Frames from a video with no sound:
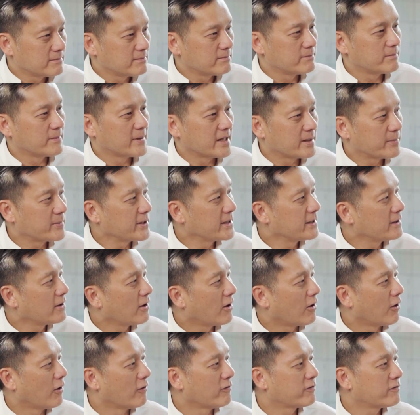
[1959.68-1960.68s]
maybe
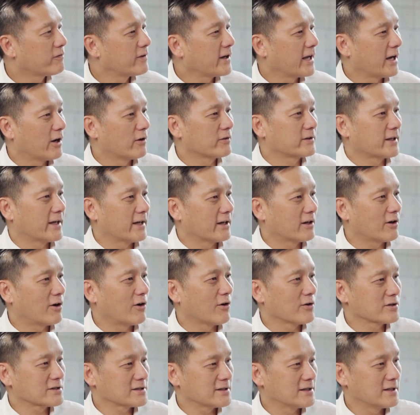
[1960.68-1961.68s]
of healthcare
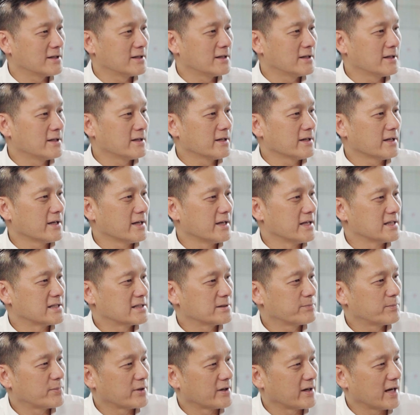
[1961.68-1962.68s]
costs is
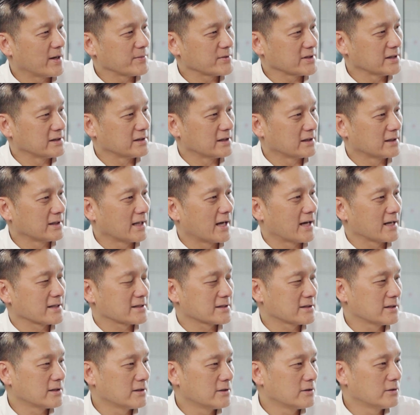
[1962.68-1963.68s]
perhaps in the
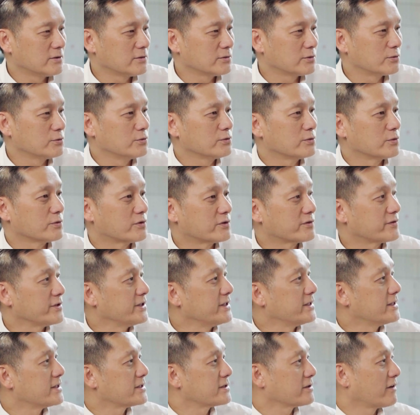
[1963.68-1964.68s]
last 2 to 3
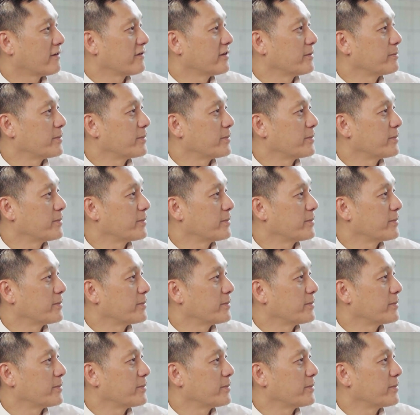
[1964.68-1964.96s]
years of a